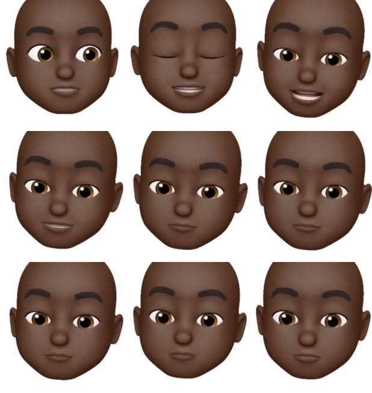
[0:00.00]
Now
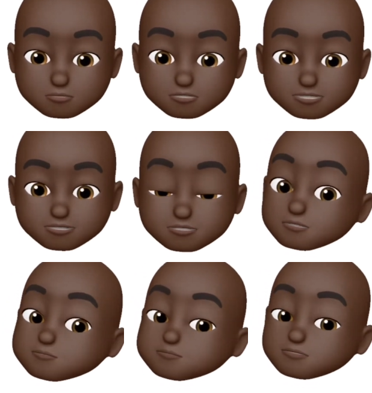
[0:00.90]
we're gonna try it.
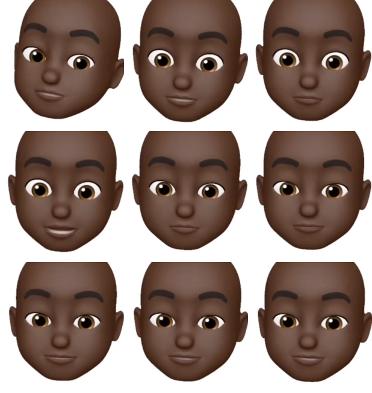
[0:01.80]
So let's see what
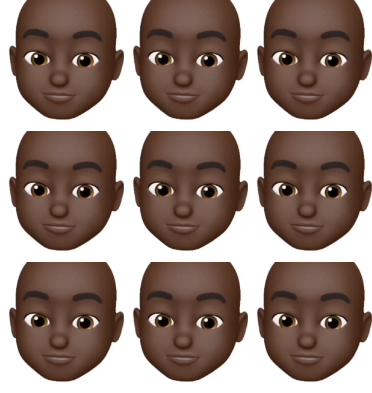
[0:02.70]
happens.